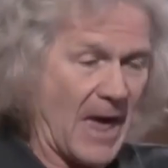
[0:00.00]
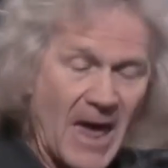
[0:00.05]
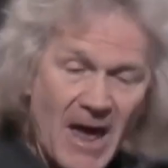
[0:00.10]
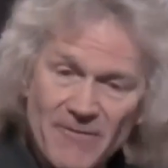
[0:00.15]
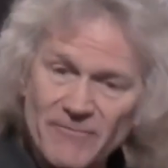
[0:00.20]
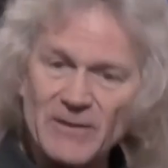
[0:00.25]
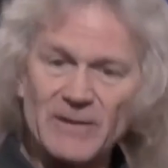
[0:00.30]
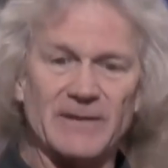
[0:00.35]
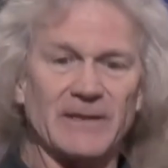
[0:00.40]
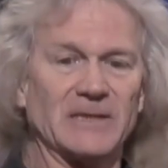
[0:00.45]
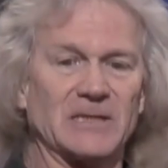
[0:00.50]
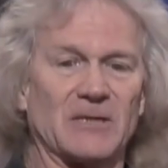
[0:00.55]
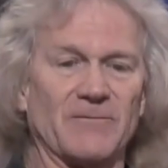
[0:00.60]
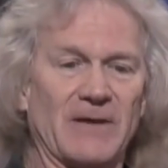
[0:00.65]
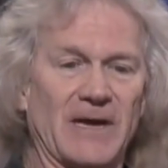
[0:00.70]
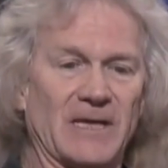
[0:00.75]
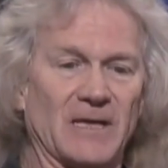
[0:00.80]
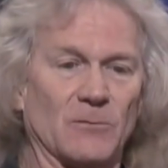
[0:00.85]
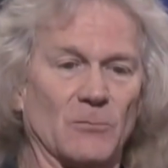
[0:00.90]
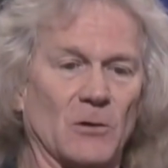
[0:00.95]
everything's
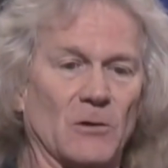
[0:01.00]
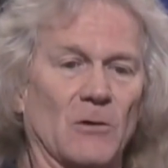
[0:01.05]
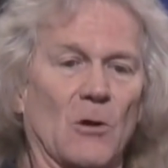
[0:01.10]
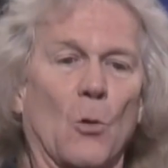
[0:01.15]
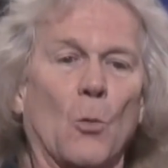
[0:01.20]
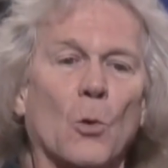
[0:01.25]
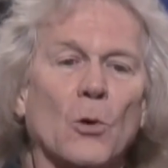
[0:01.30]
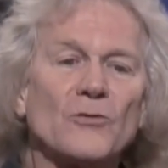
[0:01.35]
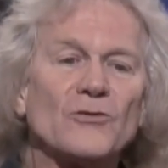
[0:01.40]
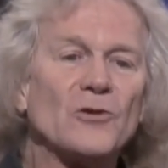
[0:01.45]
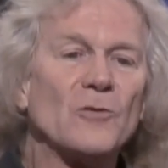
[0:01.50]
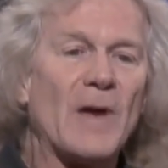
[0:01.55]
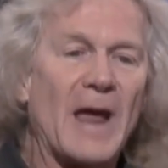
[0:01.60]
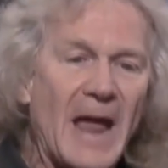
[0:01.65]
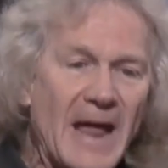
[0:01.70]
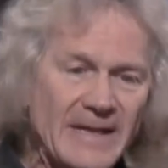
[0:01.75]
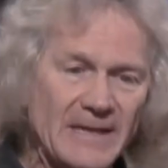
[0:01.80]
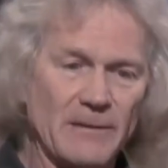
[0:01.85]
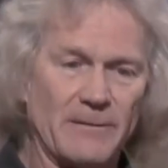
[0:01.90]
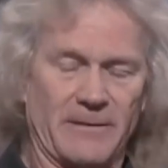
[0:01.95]
available. We'll do
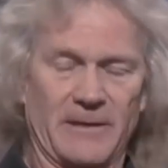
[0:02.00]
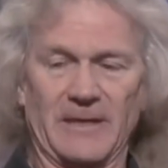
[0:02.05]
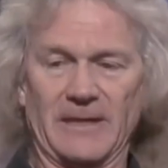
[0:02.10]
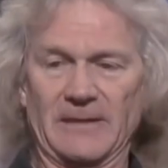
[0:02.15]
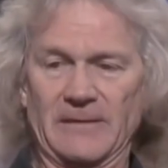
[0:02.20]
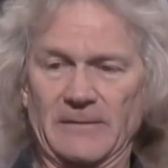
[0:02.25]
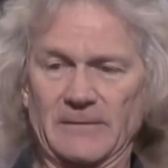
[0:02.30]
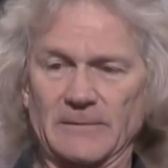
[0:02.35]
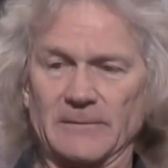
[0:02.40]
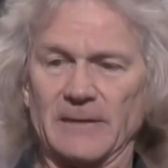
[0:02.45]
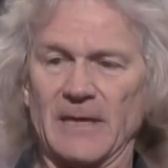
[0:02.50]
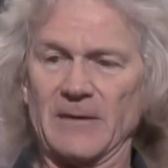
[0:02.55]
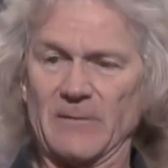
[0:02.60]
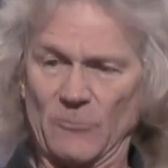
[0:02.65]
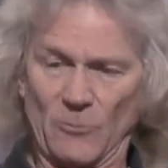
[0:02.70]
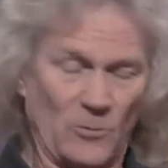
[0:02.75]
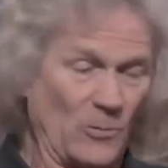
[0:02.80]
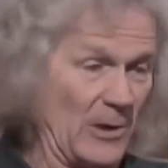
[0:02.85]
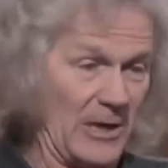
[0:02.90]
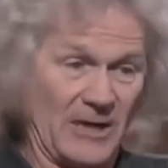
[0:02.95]
anything that,
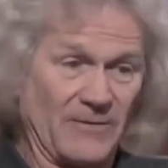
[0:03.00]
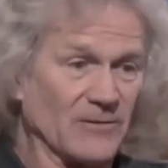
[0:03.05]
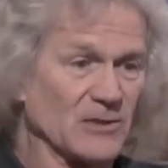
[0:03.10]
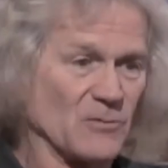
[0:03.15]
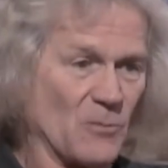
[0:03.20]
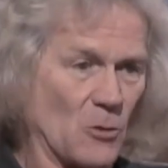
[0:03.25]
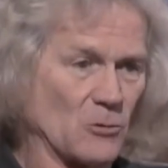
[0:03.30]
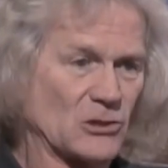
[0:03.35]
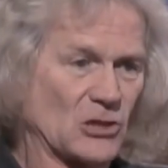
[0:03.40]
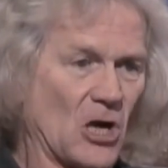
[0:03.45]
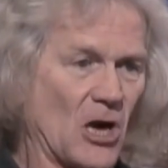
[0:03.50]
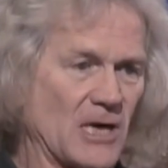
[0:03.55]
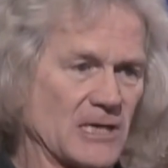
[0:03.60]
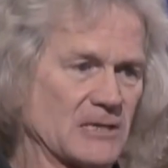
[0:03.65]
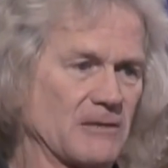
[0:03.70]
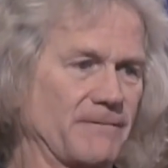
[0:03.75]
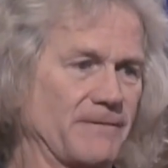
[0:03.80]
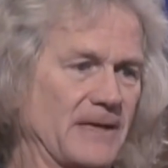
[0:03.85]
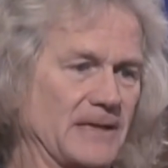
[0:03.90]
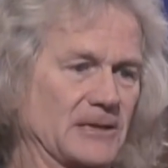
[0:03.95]
whatever's most
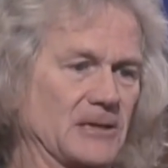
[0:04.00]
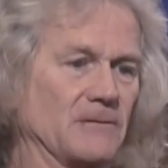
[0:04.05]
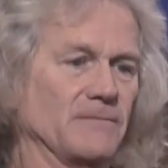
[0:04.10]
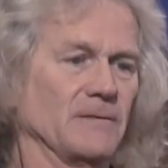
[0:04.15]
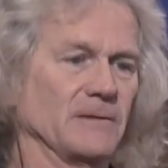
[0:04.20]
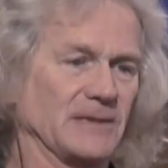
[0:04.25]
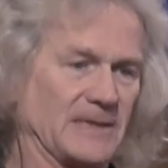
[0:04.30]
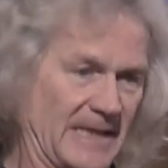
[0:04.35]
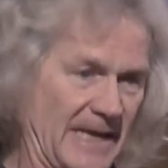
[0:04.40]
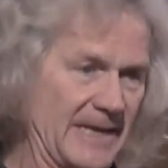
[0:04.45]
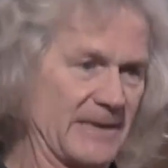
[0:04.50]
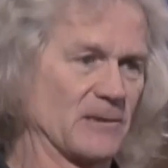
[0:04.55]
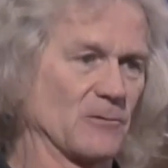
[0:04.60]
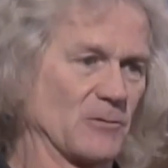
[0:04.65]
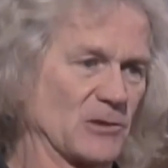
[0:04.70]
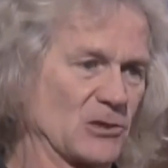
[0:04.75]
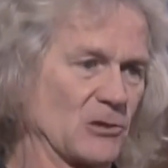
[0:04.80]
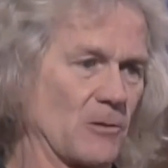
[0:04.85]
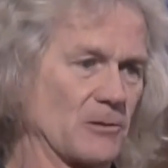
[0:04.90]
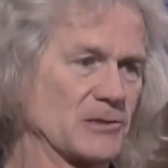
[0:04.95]
cost effective to get the
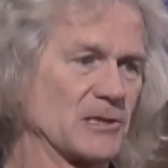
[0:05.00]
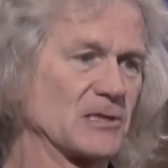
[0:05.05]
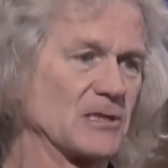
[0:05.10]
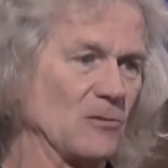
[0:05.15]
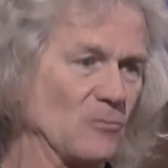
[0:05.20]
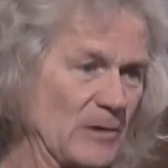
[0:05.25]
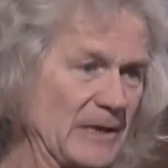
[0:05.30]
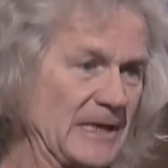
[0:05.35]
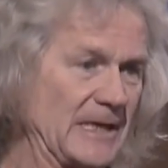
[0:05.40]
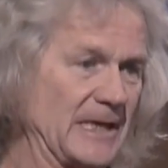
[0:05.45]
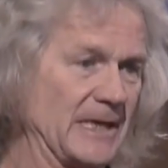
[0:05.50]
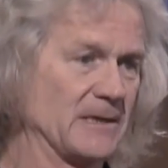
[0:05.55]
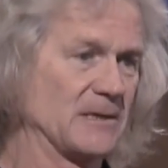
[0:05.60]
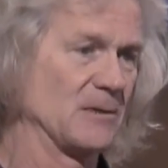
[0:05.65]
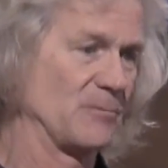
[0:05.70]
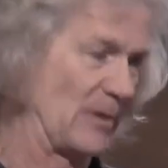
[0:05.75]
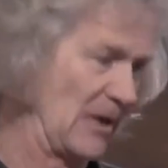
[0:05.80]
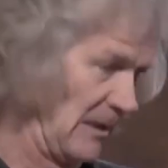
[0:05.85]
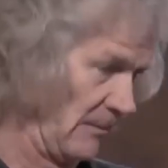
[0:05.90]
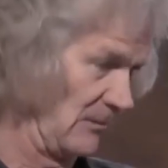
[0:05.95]
resources that we need
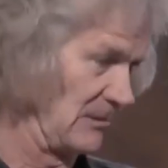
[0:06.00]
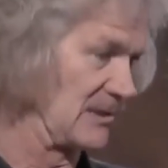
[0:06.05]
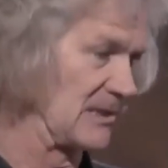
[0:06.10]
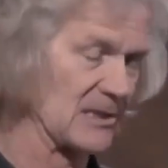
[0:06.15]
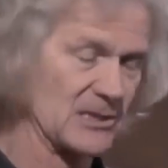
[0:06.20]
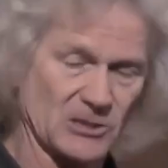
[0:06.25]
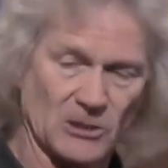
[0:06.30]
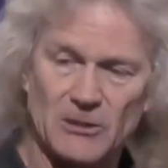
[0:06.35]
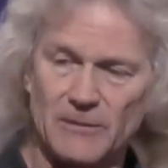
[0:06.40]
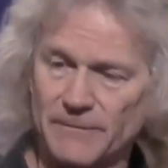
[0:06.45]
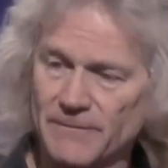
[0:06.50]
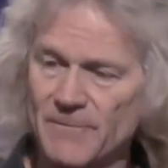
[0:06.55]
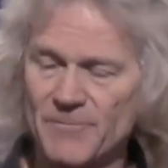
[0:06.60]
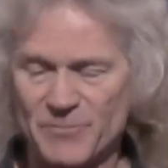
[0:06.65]
to be able to serve